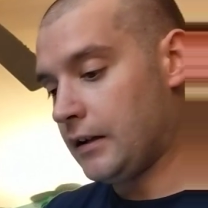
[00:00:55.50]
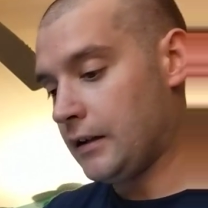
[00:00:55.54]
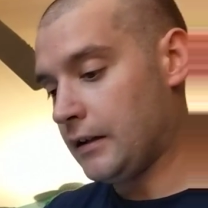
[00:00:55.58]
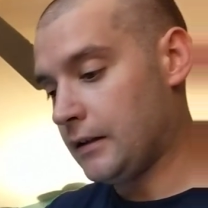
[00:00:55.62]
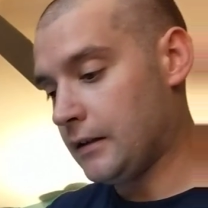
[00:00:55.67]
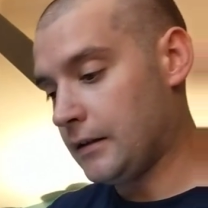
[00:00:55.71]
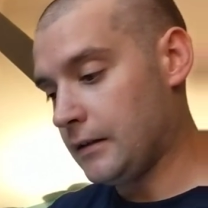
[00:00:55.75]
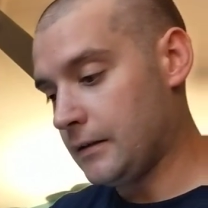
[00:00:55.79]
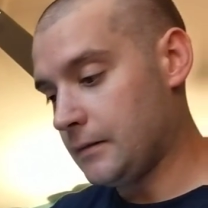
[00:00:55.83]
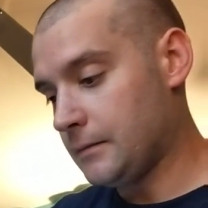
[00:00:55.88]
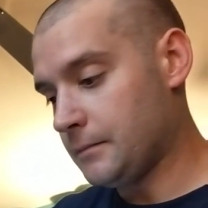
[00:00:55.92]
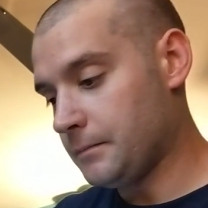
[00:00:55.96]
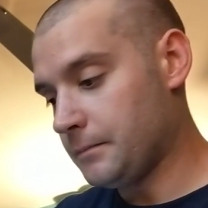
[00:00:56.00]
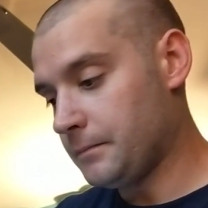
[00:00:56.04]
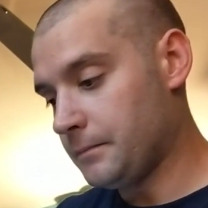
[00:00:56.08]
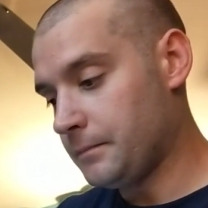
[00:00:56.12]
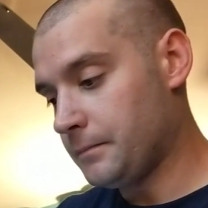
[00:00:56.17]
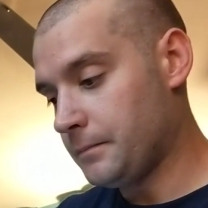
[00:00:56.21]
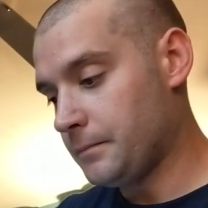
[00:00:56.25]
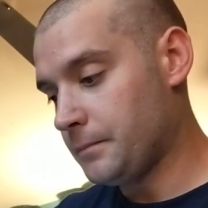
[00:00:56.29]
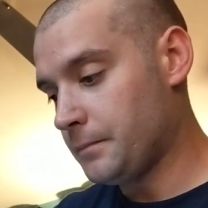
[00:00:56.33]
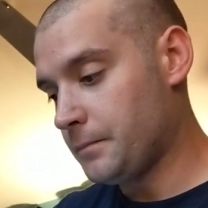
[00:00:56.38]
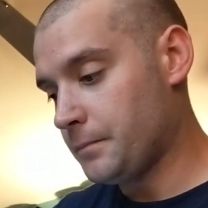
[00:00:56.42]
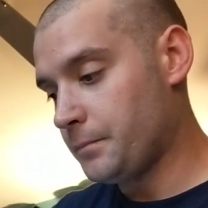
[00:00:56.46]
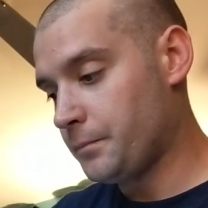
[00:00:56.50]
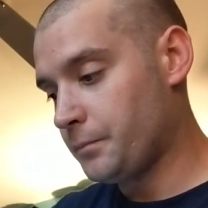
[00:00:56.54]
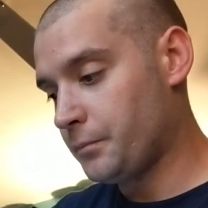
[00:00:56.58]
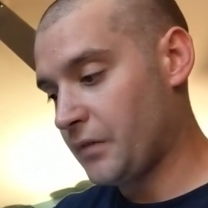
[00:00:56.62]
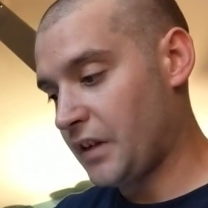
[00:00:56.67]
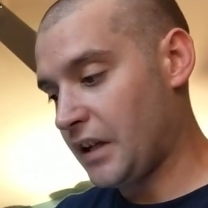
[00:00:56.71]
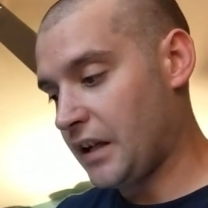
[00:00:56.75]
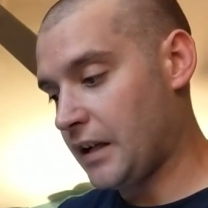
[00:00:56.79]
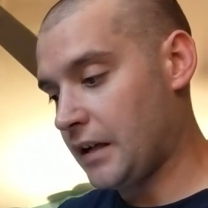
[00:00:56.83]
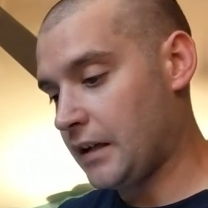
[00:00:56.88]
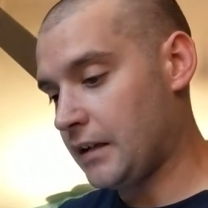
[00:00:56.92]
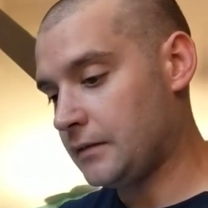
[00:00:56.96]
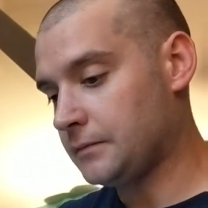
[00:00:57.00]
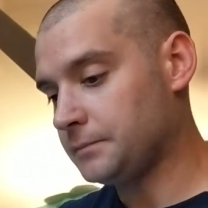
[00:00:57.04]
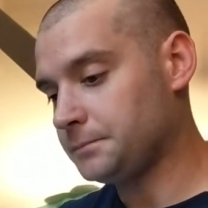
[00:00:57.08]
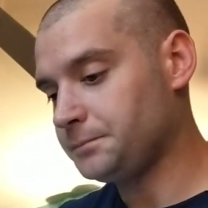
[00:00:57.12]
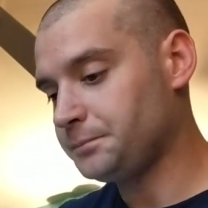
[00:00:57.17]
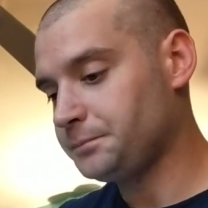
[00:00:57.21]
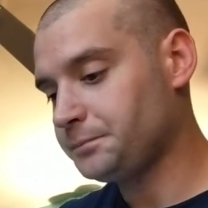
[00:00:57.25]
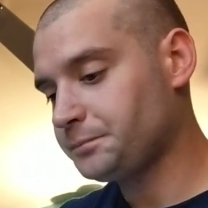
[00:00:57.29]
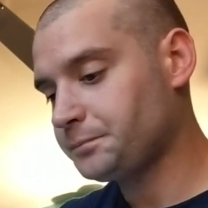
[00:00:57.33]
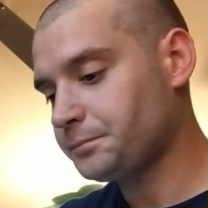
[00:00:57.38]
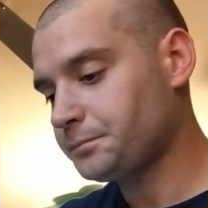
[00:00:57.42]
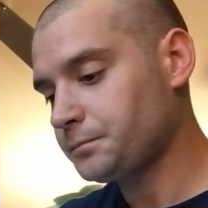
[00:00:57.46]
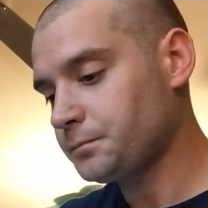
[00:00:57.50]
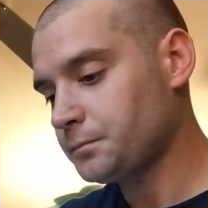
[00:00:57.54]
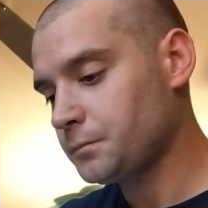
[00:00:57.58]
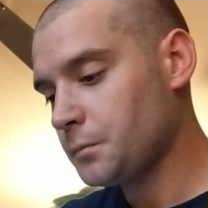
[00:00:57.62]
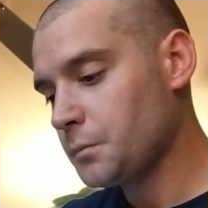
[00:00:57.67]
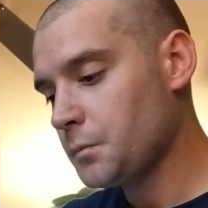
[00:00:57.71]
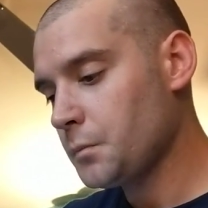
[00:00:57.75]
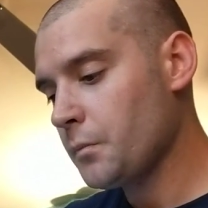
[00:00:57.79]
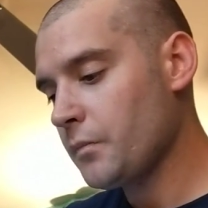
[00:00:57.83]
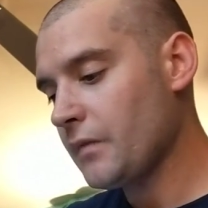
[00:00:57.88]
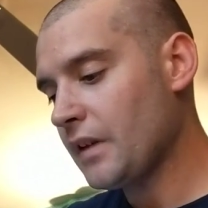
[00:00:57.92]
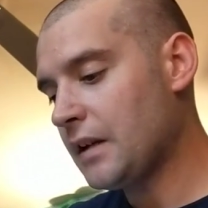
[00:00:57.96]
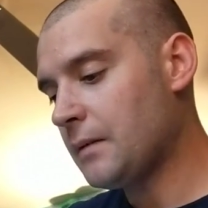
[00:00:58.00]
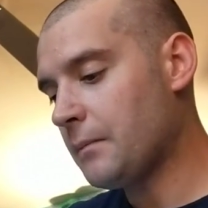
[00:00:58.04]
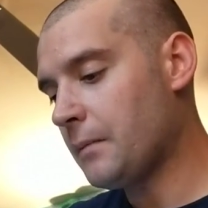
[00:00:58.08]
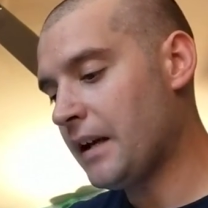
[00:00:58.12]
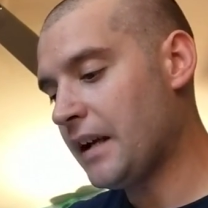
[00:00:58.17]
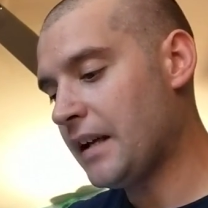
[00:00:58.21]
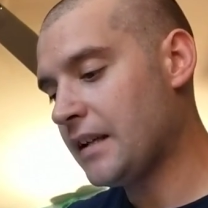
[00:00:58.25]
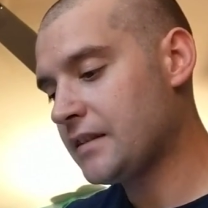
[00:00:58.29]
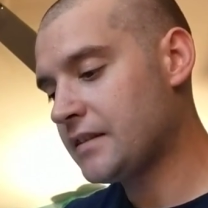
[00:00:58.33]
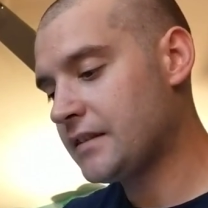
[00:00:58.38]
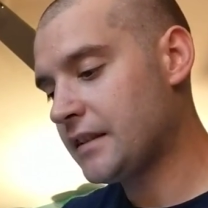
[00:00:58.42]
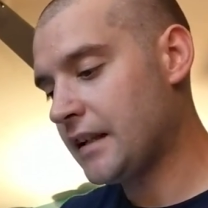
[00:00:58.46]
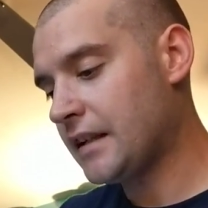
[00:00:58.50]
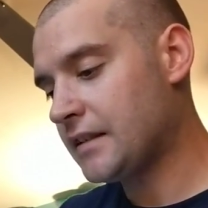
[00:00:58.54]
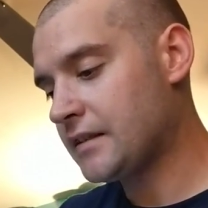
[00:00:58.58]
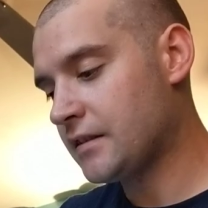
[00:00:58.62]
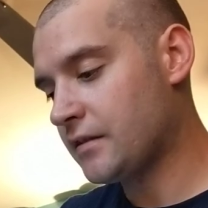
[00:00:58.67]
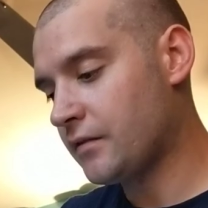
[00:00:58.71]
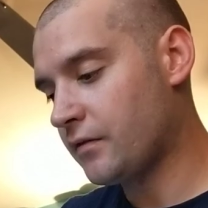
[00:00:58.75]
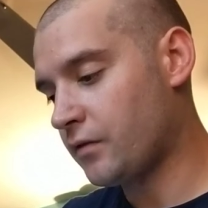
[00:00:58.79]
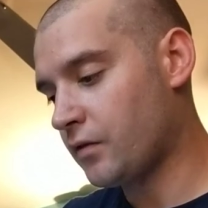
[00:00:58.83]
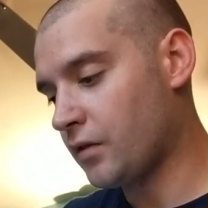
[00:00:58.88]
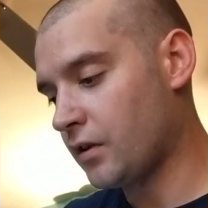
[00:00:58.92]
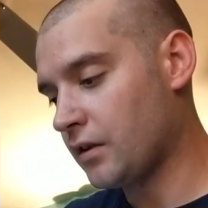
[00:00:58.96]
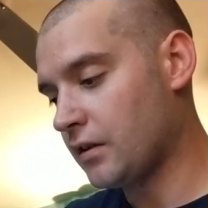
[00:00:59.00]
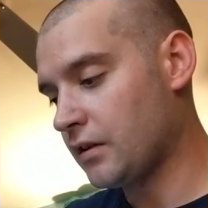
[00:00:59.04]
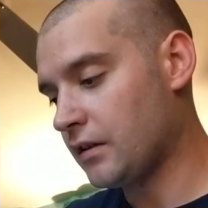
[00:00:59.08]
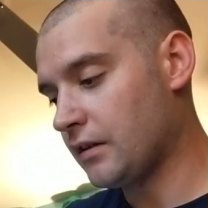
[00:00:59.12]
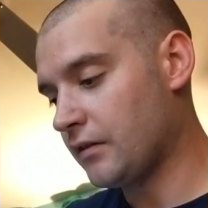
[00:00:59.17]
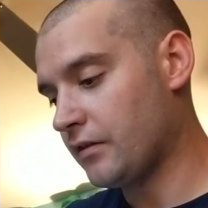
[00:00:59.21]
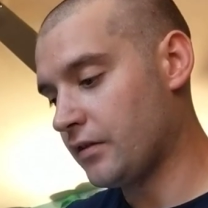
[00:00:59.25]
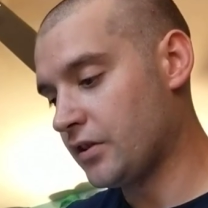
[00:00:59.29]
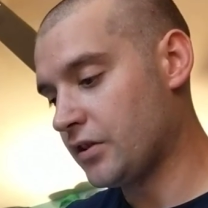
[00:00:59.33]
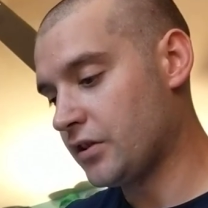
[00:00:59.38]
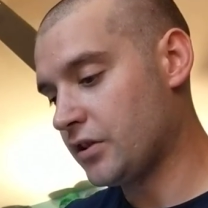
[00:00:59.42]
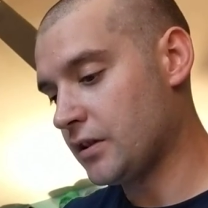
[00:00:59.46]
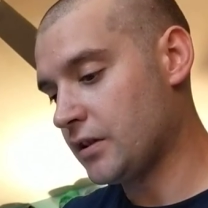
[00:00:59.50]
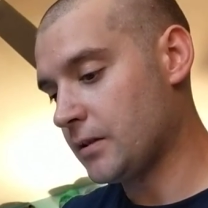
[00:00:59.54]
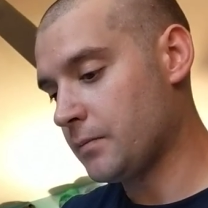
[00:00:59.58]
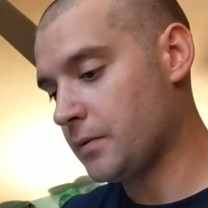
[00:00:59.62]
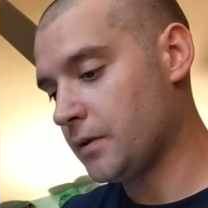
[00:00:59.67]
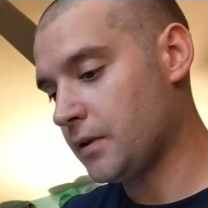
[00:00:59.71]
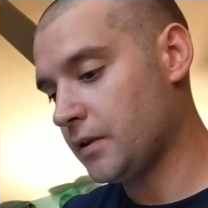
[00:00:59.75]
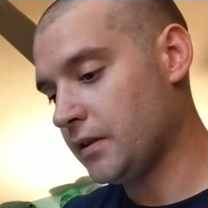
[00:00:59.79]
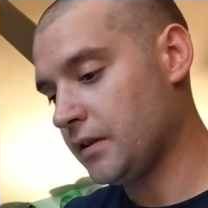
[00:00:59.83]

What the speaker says: Um, and a man stands in front of his ship.